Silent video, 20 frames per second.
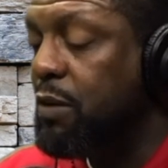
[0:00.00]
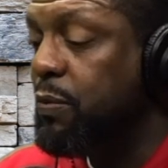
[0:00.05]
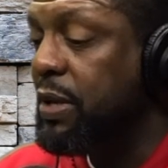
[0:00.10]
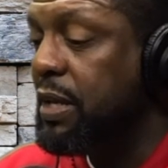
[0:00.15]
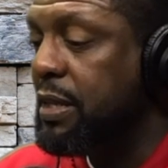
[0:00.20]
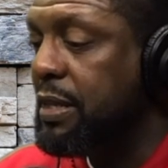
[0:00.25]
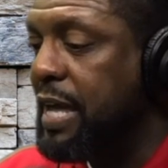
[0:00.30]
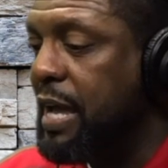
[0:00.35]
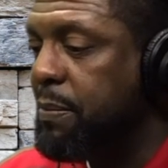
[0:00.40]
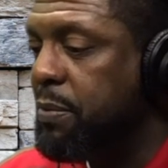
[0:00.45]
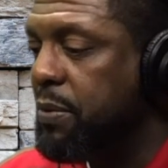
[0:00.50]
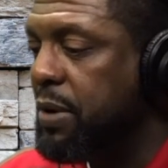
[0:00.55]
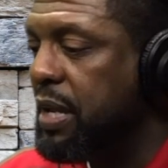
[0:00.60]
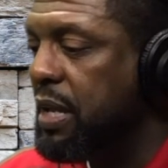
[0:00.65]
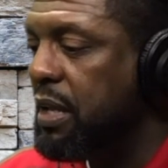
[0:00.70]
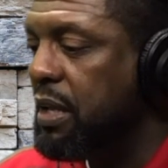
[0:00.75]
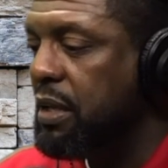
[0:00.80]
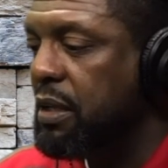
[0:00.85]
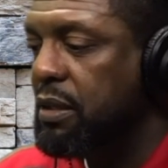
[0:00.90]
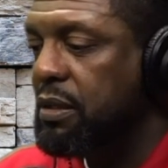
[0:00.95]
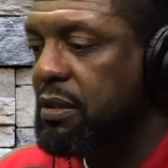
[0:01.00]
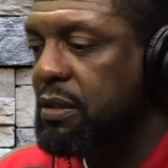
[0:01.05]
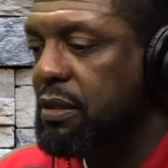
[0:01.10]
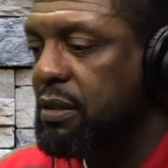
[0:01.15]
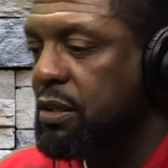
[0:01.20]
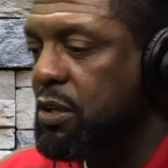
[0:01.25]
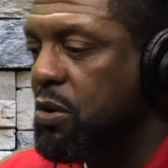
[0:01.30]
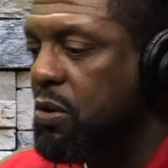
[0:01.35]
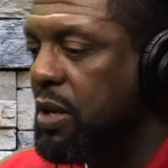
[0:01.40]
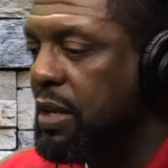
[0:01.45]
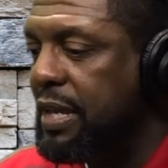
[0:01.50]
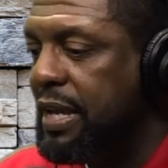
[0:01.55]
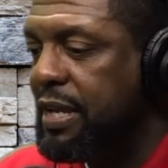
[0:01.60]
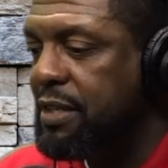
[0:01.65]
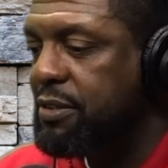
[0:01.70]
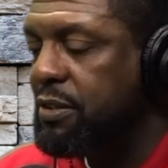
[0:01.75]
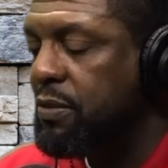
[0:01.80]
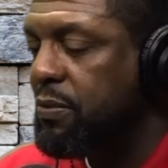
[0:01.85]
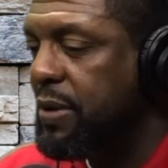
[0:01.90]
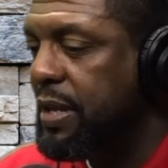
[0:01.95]
collaborate,
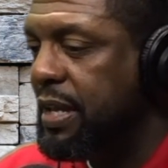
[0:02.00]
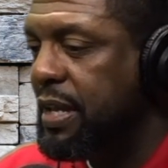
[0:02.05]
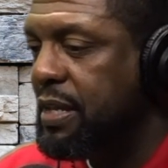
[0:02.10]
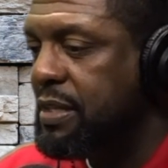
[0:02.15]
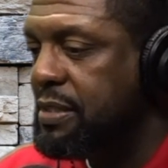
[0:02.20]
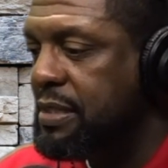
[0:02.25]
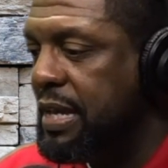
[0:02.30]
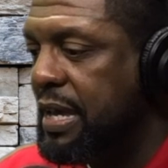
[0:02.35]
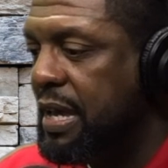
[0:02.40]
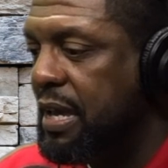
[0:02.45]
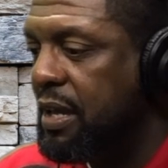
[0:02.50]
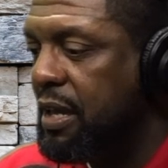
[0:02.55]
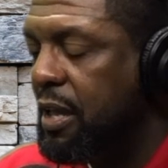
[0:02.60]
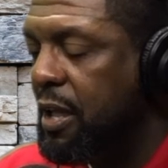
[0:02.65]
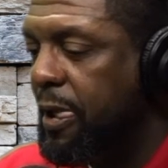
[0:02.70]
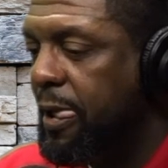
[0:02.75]
coalesce in ways that